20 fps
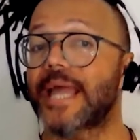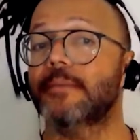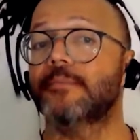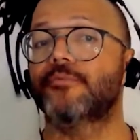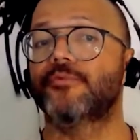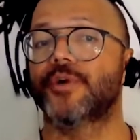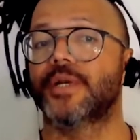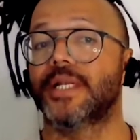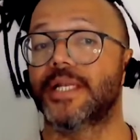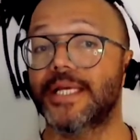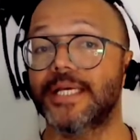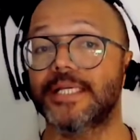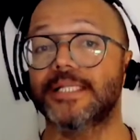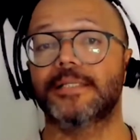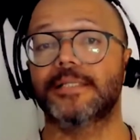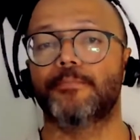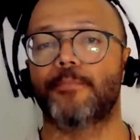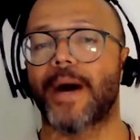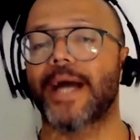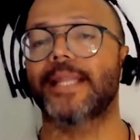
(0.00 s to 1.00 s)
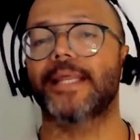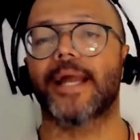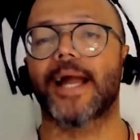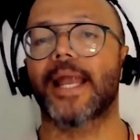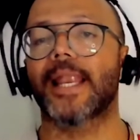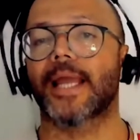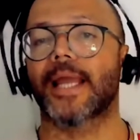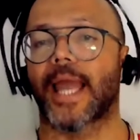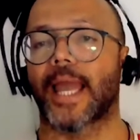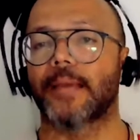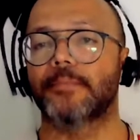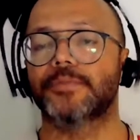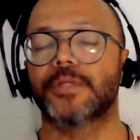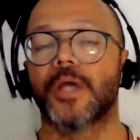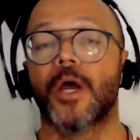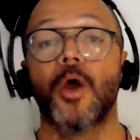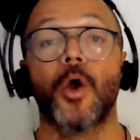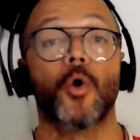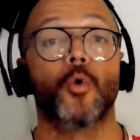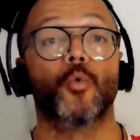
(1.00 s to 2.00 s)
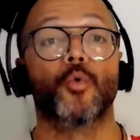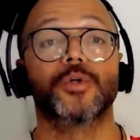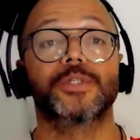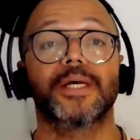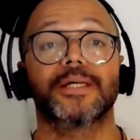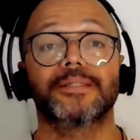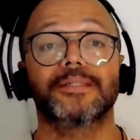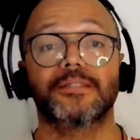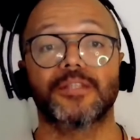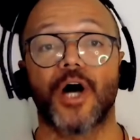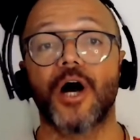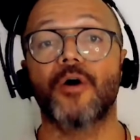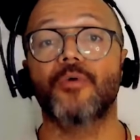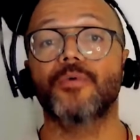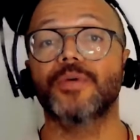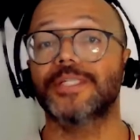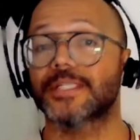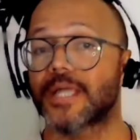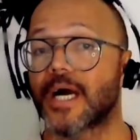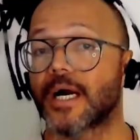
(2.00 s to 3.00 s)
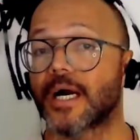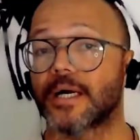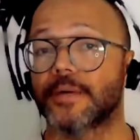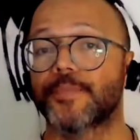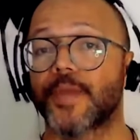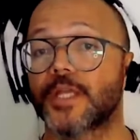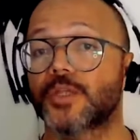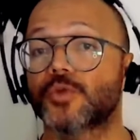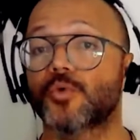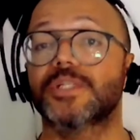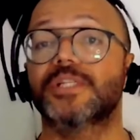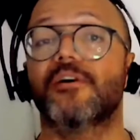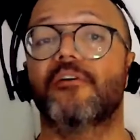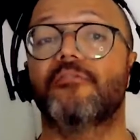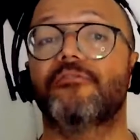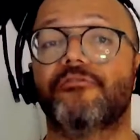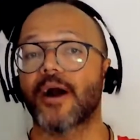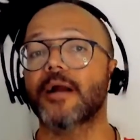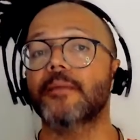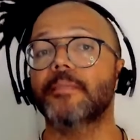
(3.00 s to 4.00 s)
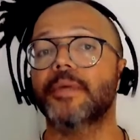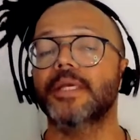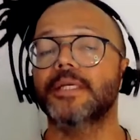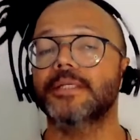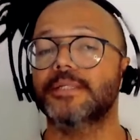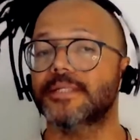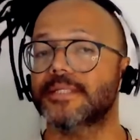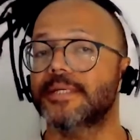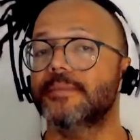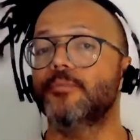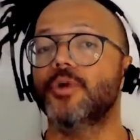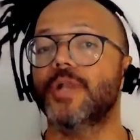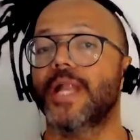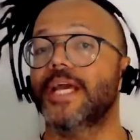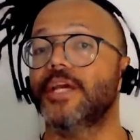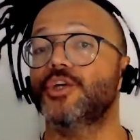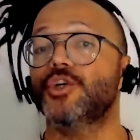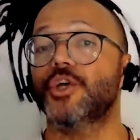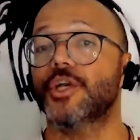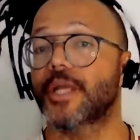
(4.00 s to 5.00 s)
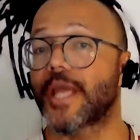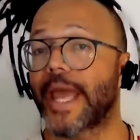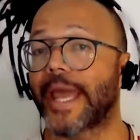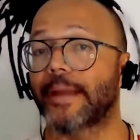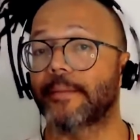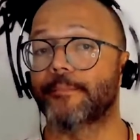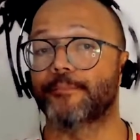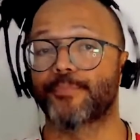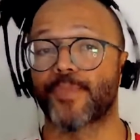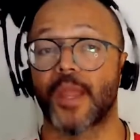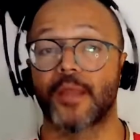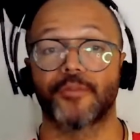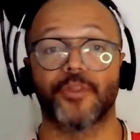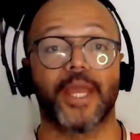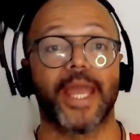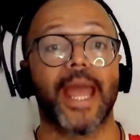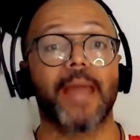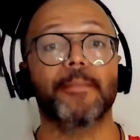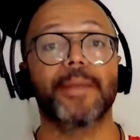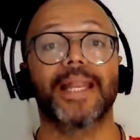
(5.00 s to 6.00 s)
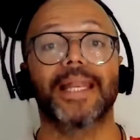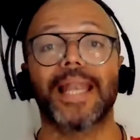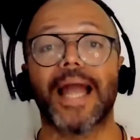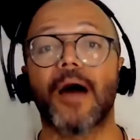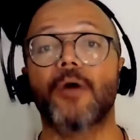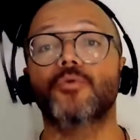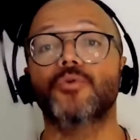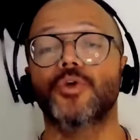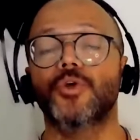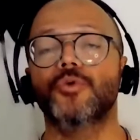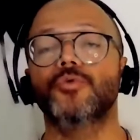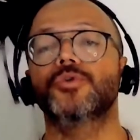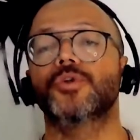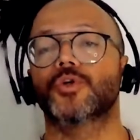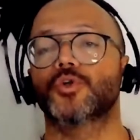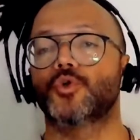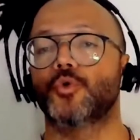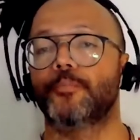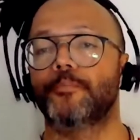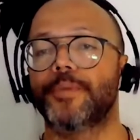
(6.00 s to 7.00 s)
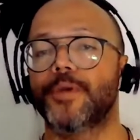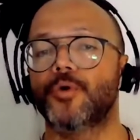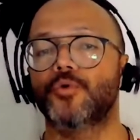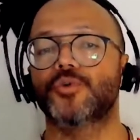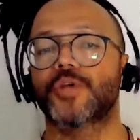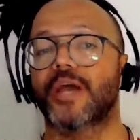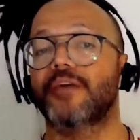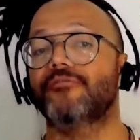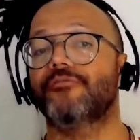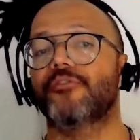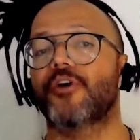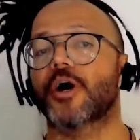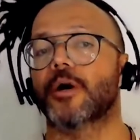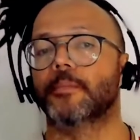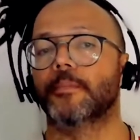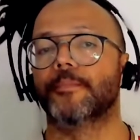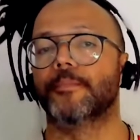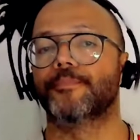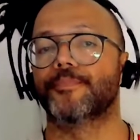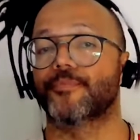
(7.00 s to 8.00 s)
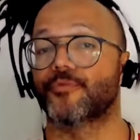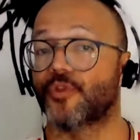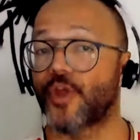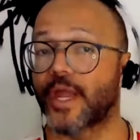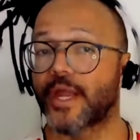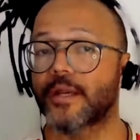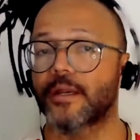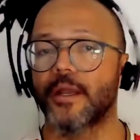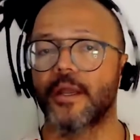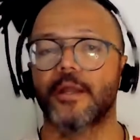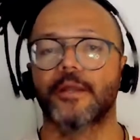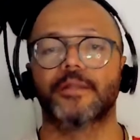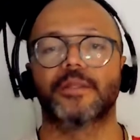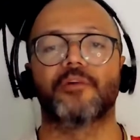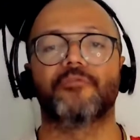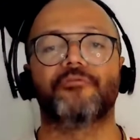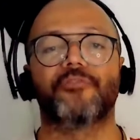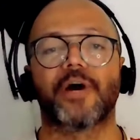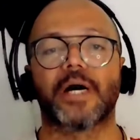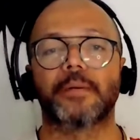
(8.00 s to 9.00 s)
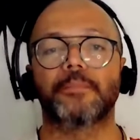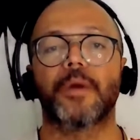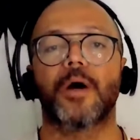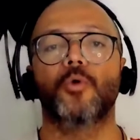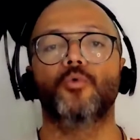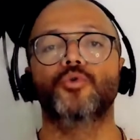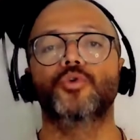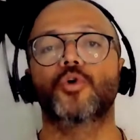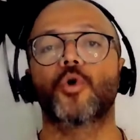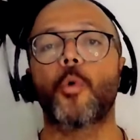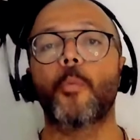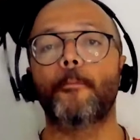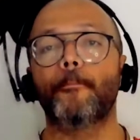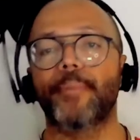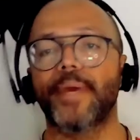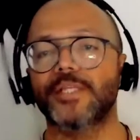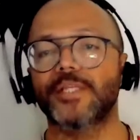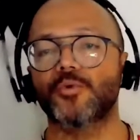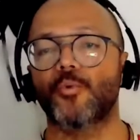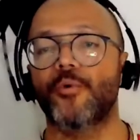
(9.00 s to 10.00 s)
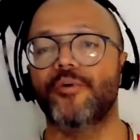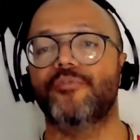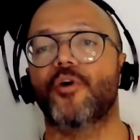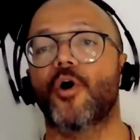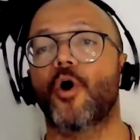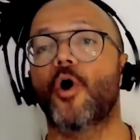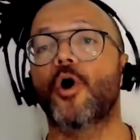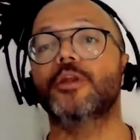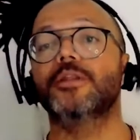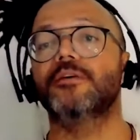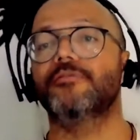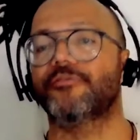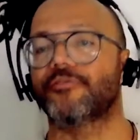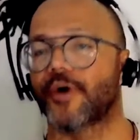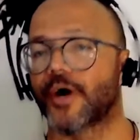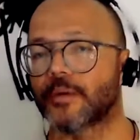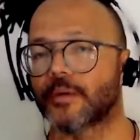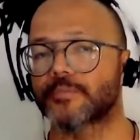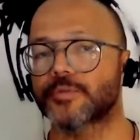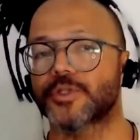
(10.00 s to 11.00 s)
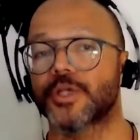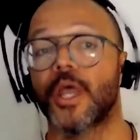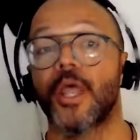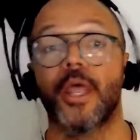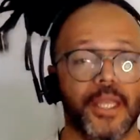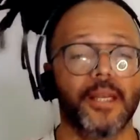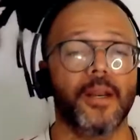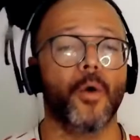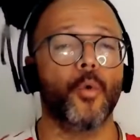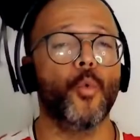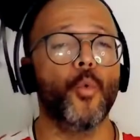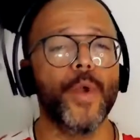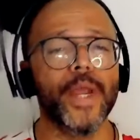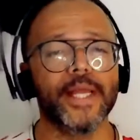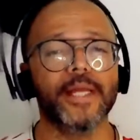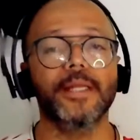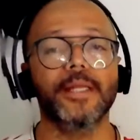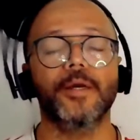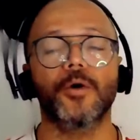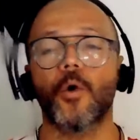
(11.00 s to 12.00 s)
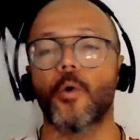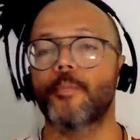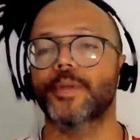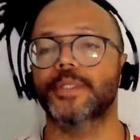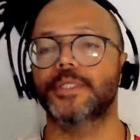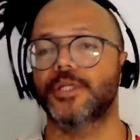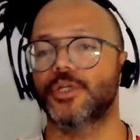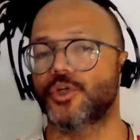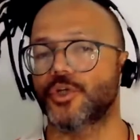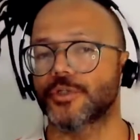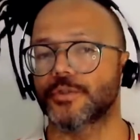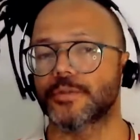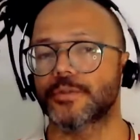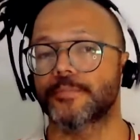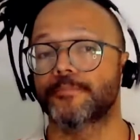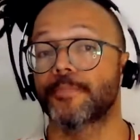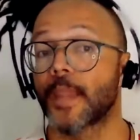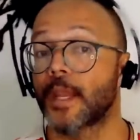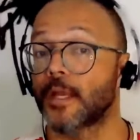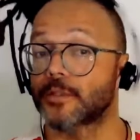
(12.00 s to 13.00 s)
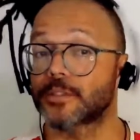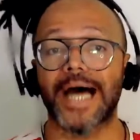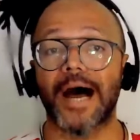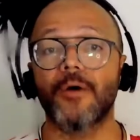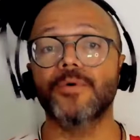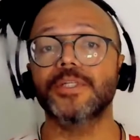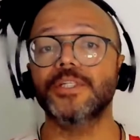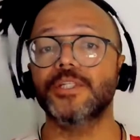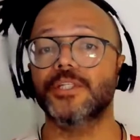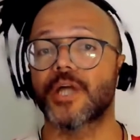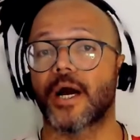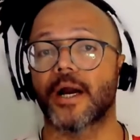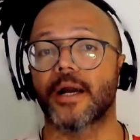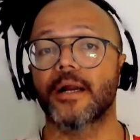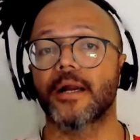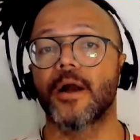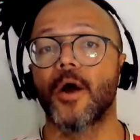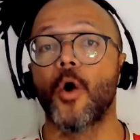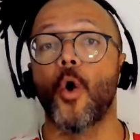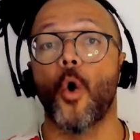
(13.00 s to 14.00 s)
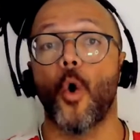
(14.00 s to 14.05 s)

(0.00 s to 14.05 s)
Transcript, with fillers: game released by the Gala Games was Town Star. It was a farming simulation game. The game allowed users to build a farm. Then the farm would compete with other farms in weekly competitions. Town Star